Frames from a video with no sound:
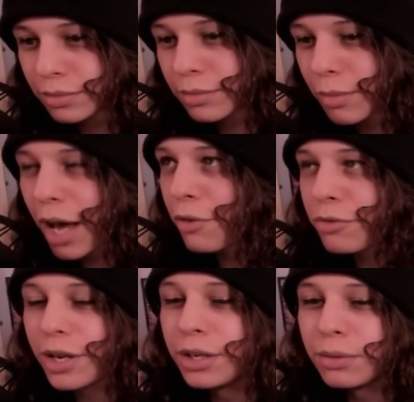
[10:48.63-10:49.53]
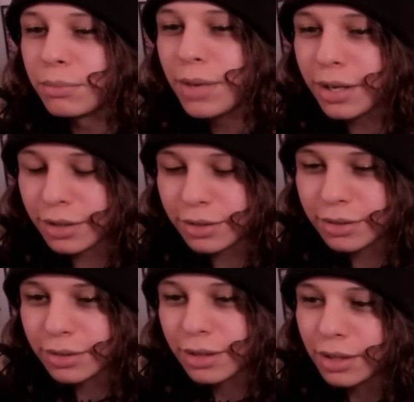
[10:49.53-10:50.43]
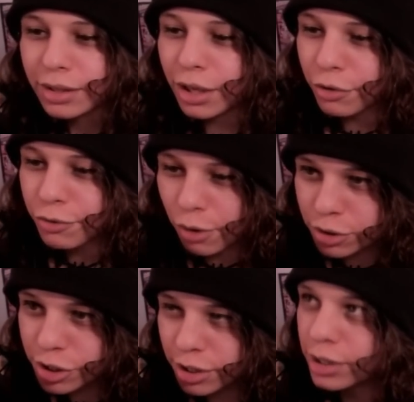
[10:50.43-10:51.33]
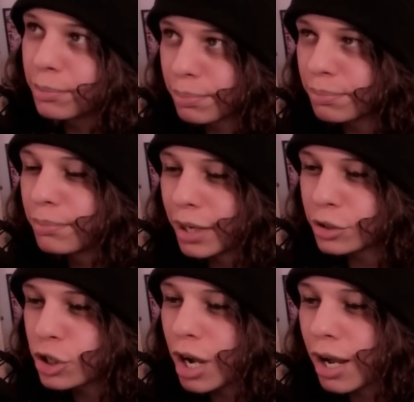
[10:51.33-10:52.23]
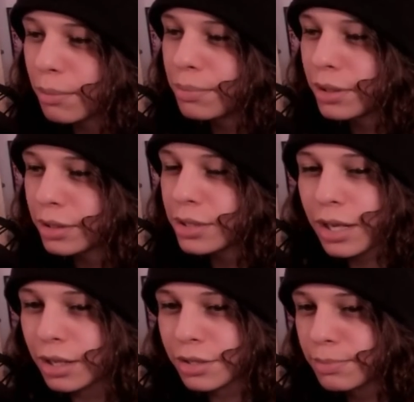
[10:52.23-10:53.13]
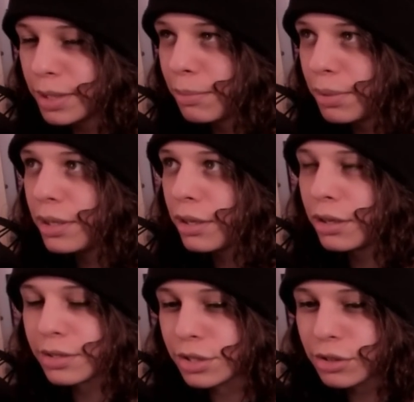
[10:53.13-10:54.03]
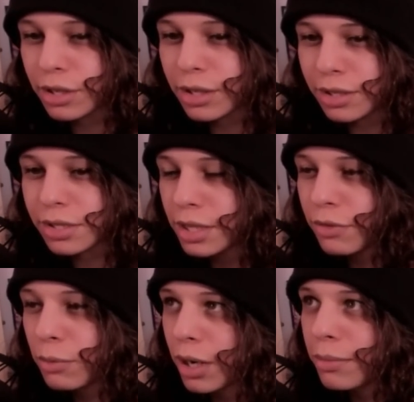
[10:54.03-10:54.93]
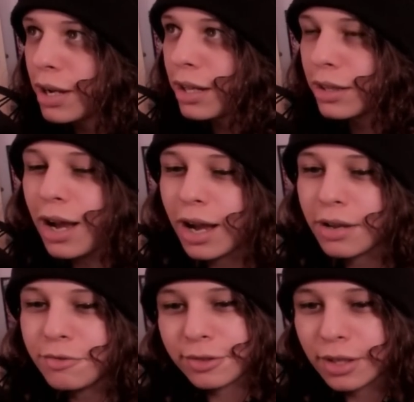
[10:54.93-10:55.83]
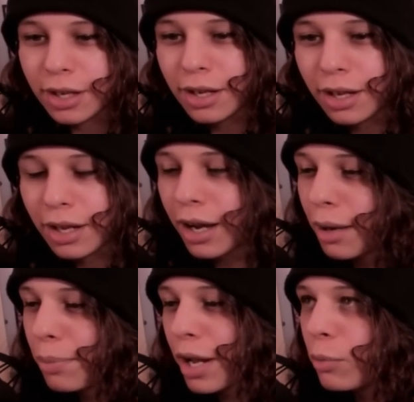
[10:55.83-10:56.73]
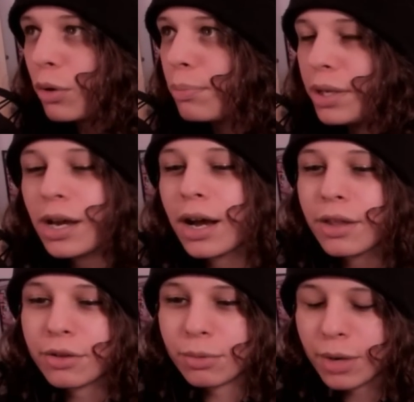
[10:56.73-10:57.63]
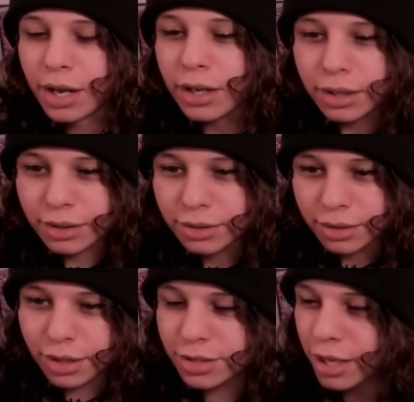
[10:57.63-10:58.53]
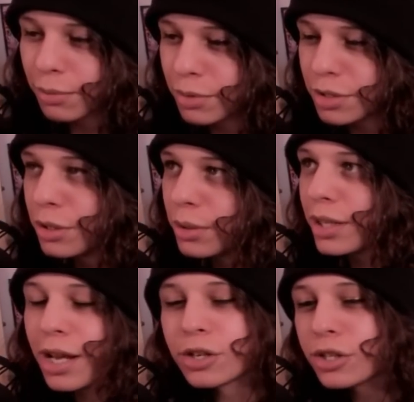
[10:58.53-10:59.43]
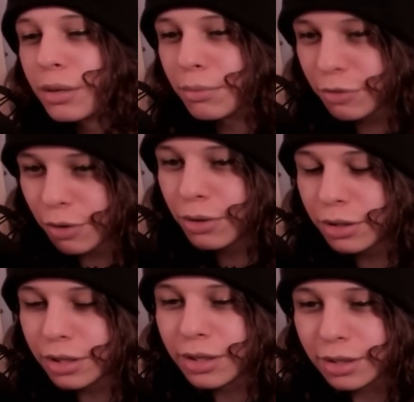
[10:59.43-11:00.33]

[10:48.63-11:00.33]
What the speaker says: I'm not afraid to admit it. Now, unfortunately, my job entails me being on screens even when I'm not live. But I would be either way. Because I was doing that shit before.